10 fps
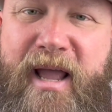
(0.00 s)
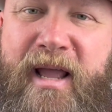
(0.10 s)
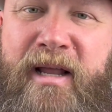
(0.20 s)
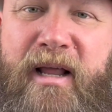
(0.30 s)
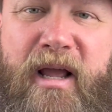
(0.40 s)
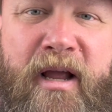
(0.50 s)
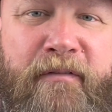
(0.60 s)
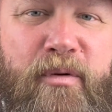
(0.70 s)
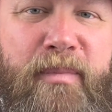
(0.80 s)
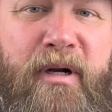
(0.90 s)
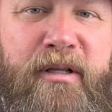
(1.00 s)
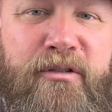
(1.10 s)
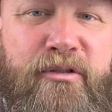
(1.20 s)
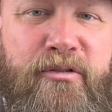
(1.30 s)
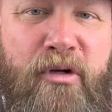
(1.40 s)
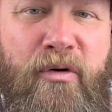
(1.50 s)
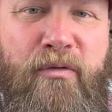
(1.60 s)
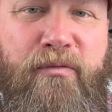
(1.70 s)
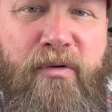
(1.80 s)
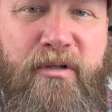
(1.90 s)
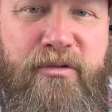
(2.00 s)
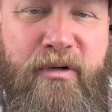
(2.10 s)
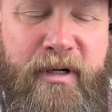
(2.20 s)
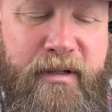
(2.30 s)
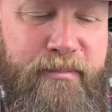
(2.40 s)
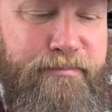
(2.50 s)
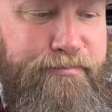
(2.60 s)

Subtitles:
and everybody is so frustrated.